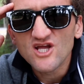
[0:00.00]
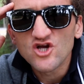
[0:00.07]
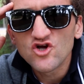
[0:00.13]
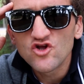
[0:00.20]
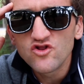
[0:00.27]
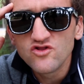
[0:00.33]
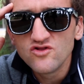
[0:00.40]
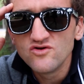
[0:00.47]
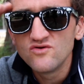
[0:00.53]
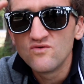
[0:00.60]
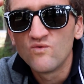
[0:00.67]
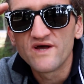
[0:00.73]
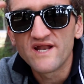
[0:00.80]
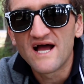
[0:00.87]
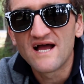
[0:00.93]
clue
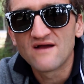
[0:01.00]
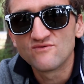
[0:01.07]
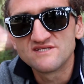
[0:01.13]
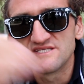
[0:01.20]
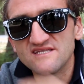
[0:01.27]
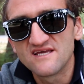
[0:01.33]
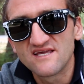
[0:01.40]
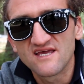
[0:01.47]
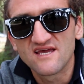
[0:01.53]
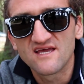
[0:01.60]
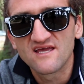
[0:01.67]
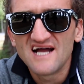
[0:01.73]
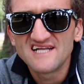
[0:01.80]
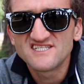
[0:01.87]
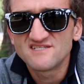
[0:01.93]
what I was thinking.
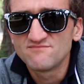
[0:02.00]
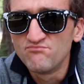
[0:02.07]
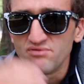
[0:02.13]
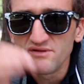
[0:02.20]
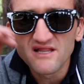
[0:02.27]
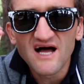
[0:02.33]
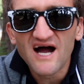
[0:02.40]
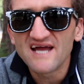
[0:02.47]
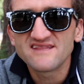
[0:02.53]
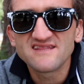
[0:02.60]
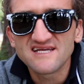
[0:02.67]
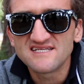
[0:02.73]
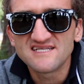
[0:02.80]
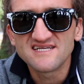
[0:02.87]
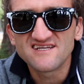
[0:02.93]
I just
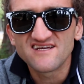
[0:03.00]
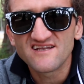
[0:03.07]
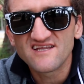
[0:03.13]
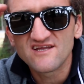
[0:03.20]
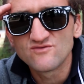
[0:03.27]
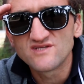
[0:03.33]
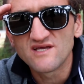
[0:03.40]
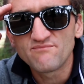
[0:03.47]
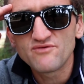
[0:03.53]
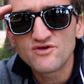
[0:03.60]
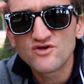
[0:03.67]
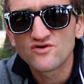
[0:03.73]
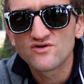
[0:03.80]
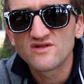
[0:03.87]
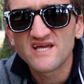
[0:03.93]
blindly did it. It was a
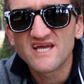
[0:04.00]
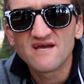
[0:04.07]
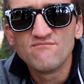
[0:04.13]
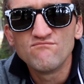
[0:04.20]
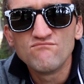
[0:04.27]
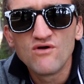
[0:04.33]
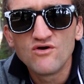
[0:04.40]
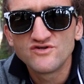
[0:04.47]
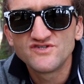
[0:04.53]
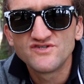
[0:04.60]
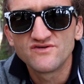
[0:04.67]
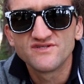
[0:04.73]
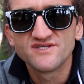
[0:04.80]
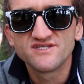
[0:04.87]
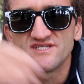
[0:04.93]
purely
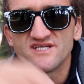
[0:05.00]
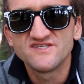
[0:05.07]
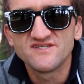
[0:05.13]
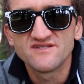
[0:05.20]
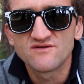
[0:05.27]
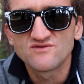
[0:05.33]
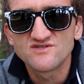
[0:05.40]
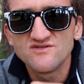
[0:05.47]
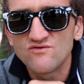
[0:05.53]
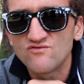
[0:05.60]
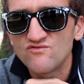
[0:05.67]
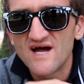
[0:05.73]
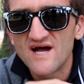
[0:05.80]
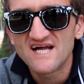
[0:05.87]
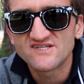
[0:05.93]
emotional decision. There was no
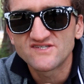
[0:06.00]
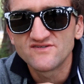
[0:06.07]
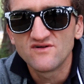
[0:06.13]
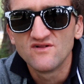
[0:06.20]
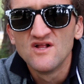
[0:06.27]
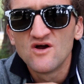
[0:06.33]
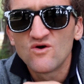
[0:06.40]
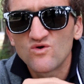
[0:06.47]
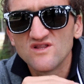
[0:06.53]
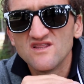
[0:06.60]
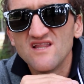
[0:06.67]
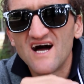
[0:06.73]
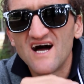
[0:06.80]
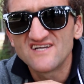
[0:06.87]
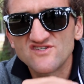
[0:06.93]
rational or
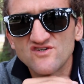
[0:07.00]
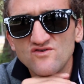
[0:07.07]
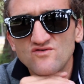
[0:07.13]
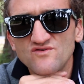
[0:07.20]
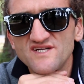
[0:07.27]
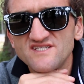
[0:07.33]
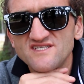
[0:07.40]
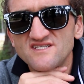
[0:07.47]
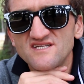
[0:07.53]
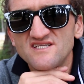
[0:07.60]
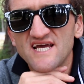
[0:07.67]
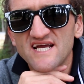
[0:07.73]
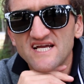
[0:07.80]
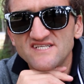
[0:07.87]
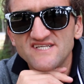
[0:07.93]
logical reason to
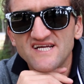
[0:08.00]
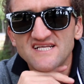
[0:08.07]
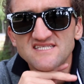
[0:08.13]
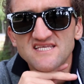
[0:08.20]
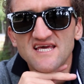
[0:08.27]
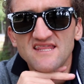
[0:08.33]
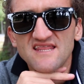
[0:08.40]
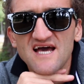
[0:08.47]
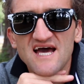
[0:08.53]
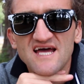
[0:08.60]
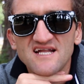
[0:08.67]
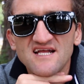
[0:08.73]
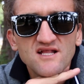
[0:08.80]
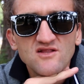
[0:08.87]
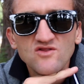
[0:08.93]
take a chance like
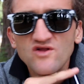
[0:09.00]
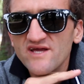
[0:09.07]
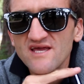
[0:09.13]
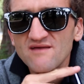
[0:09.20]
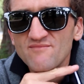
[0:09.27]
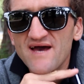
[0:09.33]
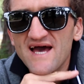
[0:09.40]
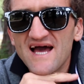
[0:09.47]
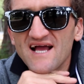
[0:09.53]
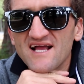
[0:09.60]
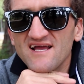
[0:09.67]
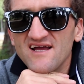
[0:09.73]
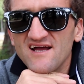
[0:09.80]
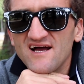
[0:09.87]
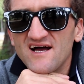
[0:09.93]
that. Looking back,